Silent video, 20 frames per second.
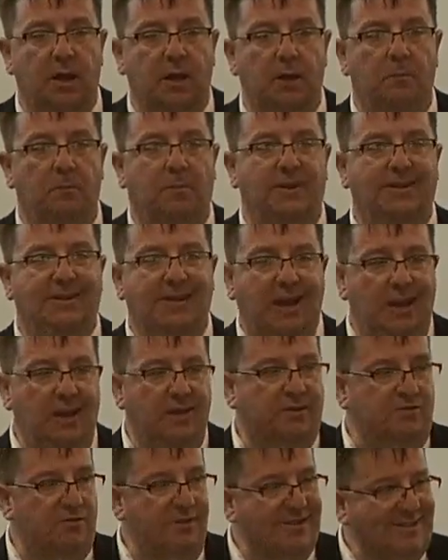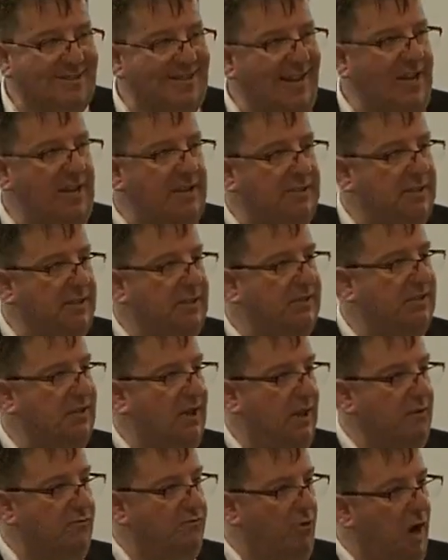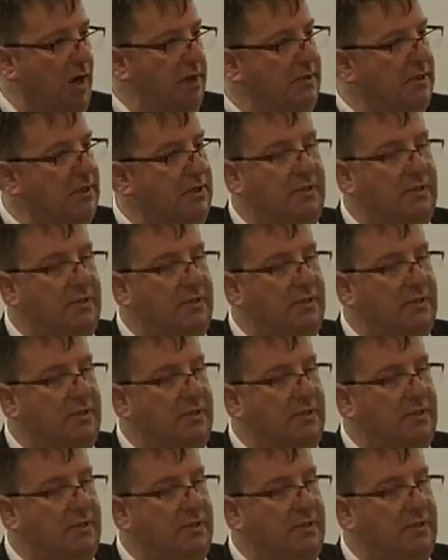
but they translate it and write it